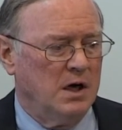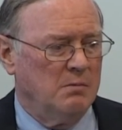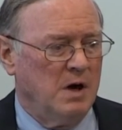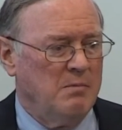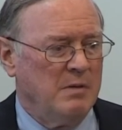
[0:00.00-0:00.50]

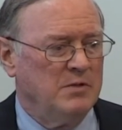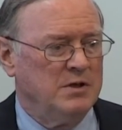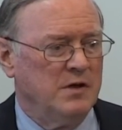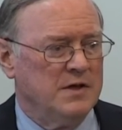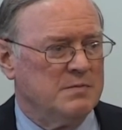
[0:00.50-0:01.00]
amendment
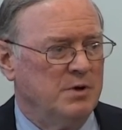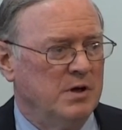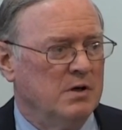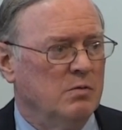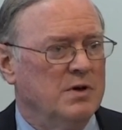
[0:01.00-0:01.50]
to this
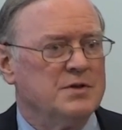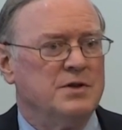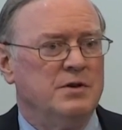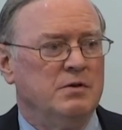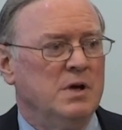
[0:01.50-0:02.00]
bill was
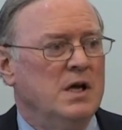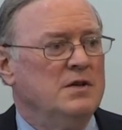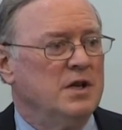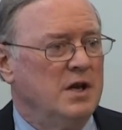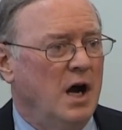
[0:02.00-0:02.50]
to
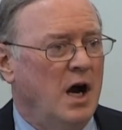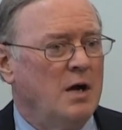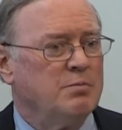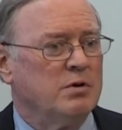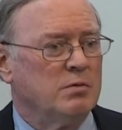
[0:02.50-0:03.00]
deny
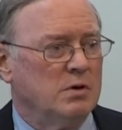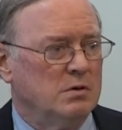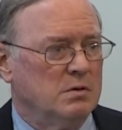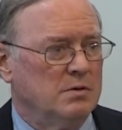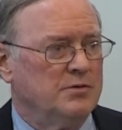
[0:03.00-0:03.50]

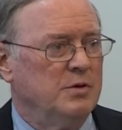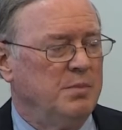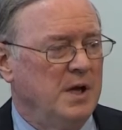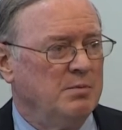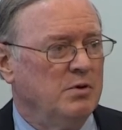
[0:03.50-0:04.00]
parole to
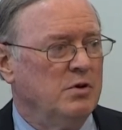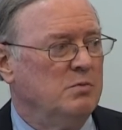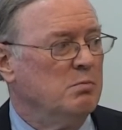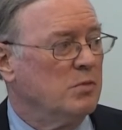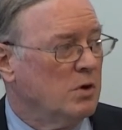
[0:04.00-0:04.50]
people who
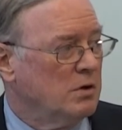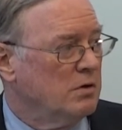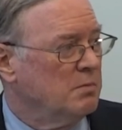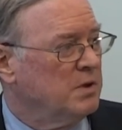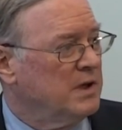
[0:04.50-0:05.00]

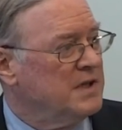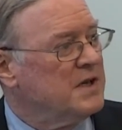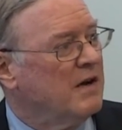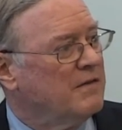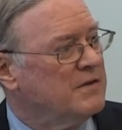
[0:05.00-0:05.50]
murdered police
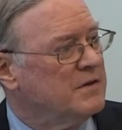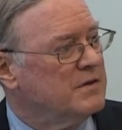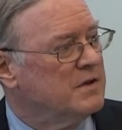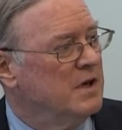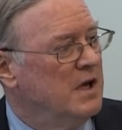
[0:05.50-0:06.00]

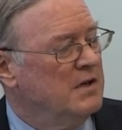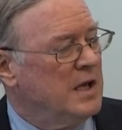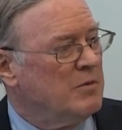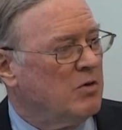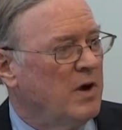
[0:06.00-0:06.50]
officers.
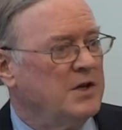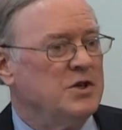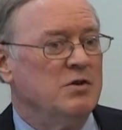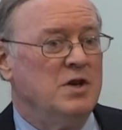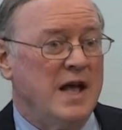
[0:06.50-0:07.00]
Democrats
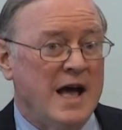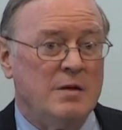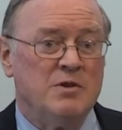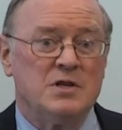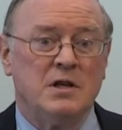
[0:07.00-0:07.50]

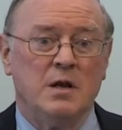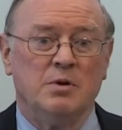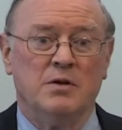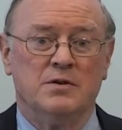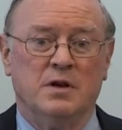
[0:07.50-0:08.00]
unanimously
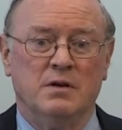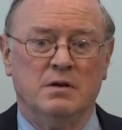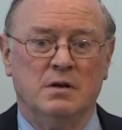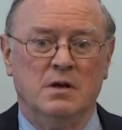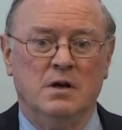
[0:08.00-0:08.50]
opposed
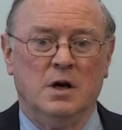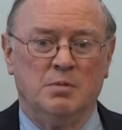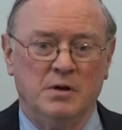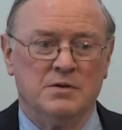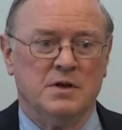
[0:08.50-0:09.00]

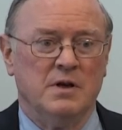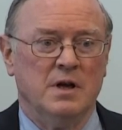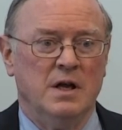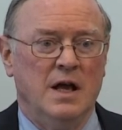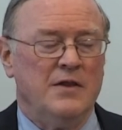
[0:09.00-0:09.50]
it,
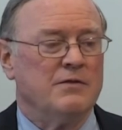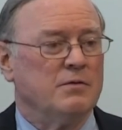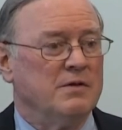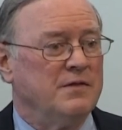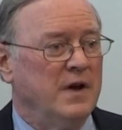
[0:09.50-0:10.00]
and
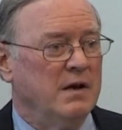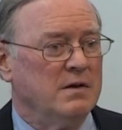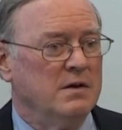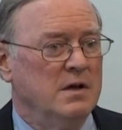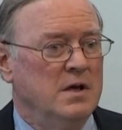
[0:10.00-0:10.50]
therefore it failed.
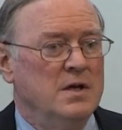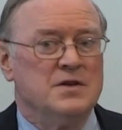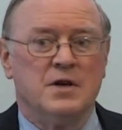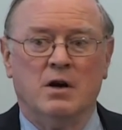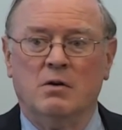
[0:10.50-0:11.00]

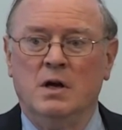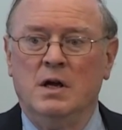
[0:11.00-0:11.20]
So